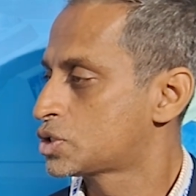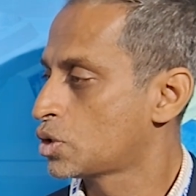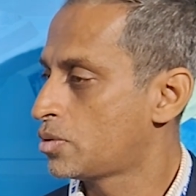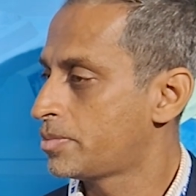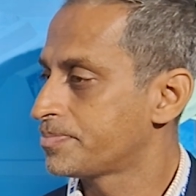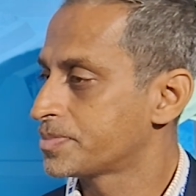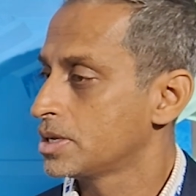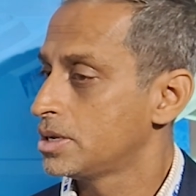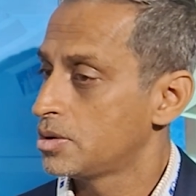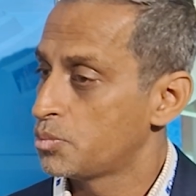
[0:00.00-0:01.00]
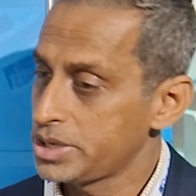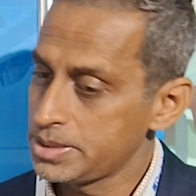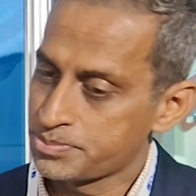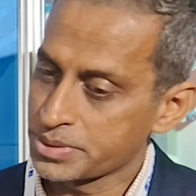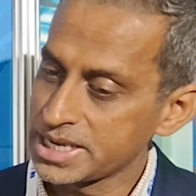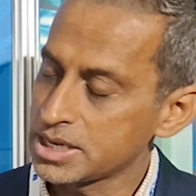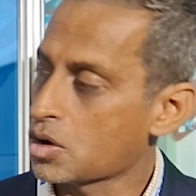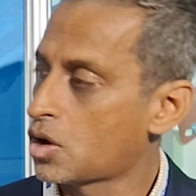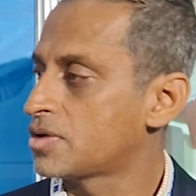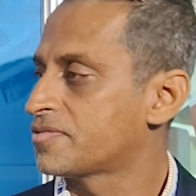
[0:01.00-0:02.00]
So we bring
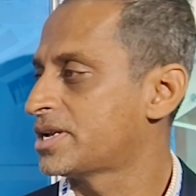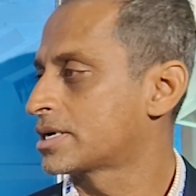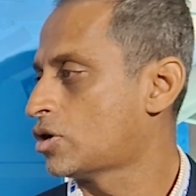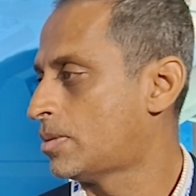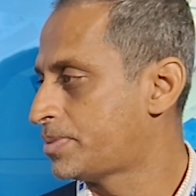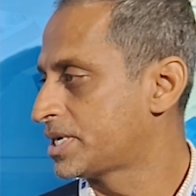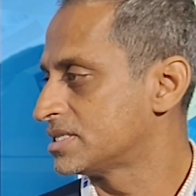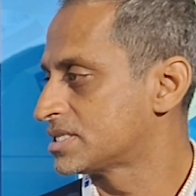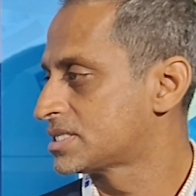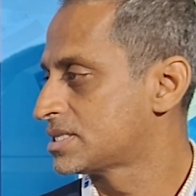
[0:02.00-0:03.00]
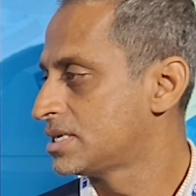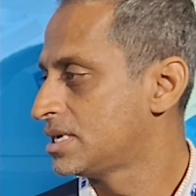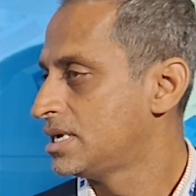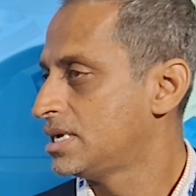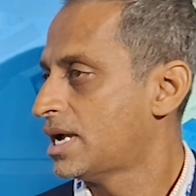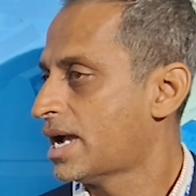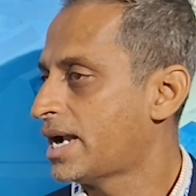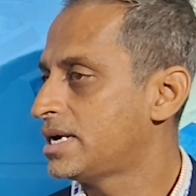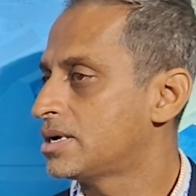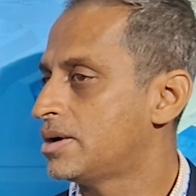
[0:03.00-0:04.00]
all of that competence
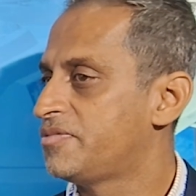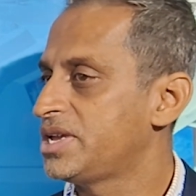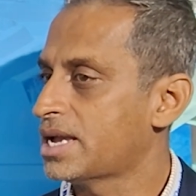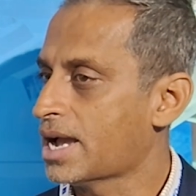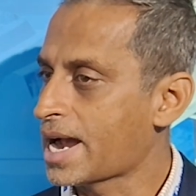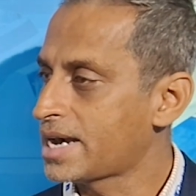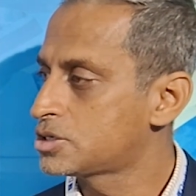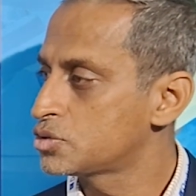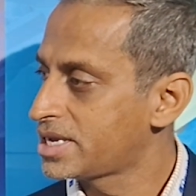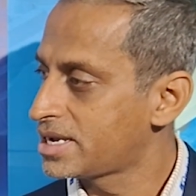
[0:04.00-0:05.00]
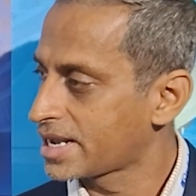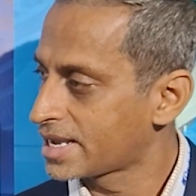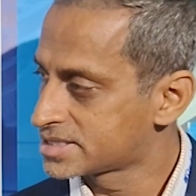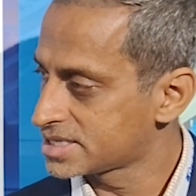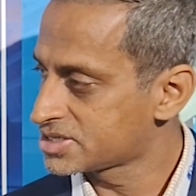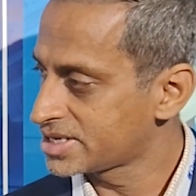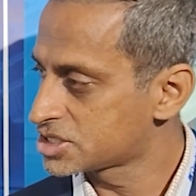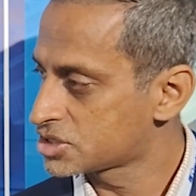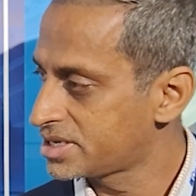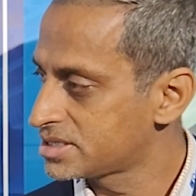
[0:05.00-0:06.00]
and we add to their existing
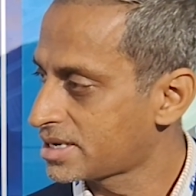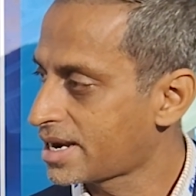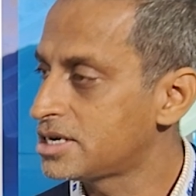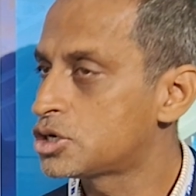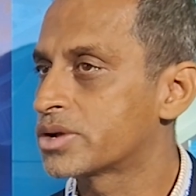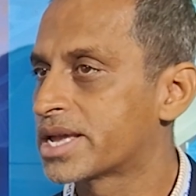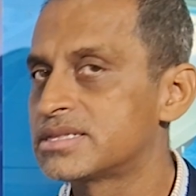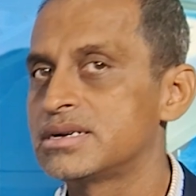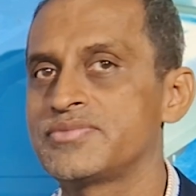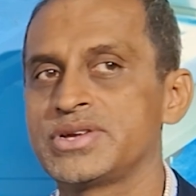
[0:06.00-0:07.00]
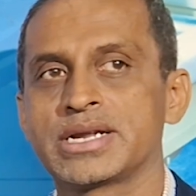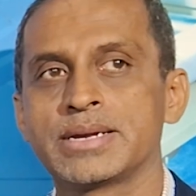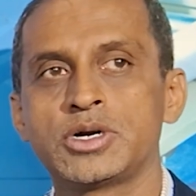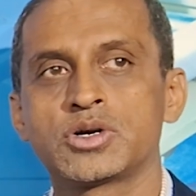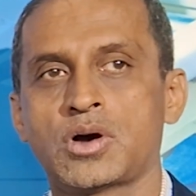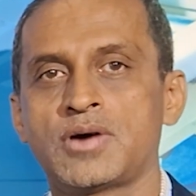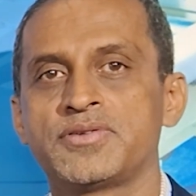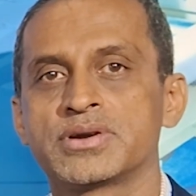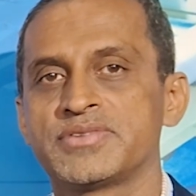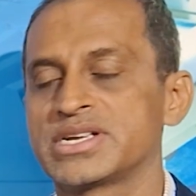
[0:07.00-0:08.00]
strength, and together we are able to
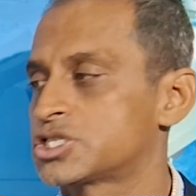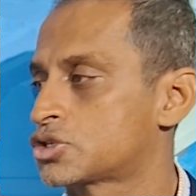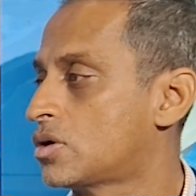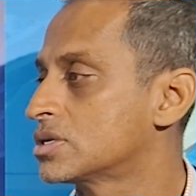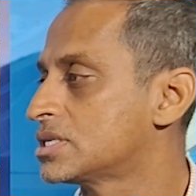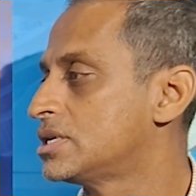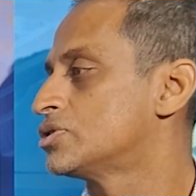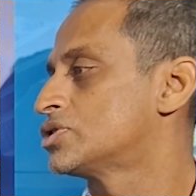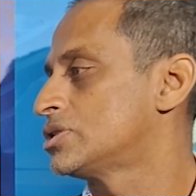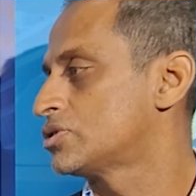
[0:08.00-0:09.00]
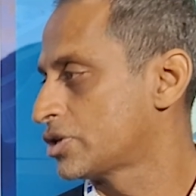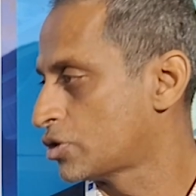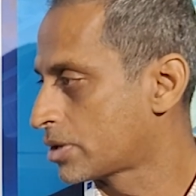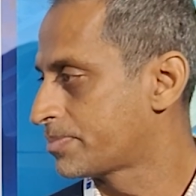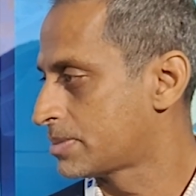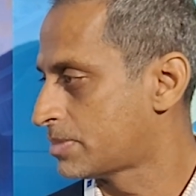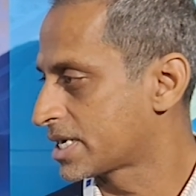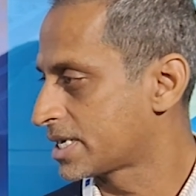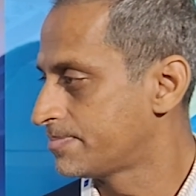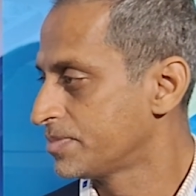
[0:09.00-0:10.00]
offer a very strong solution to the European market.